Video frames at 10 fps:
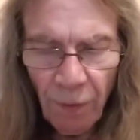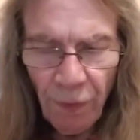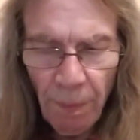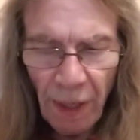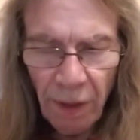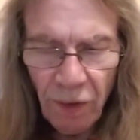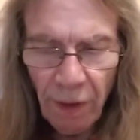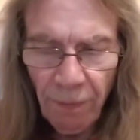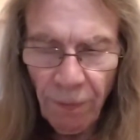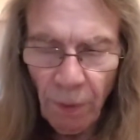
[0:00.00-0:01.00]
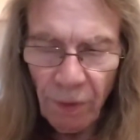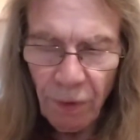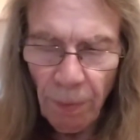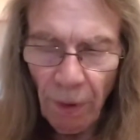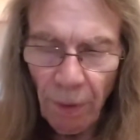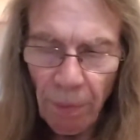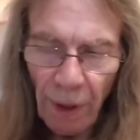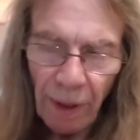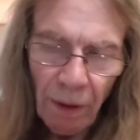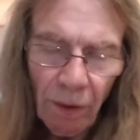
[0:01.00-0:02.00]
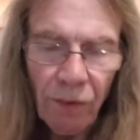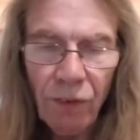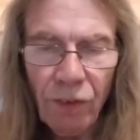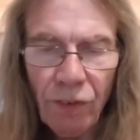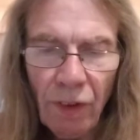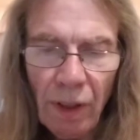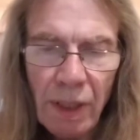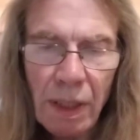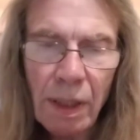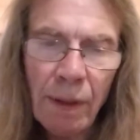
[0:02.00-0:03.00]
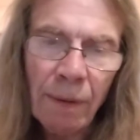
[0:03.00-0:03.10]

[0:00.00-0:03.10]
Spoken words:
if the major influence upon the brain consciousness,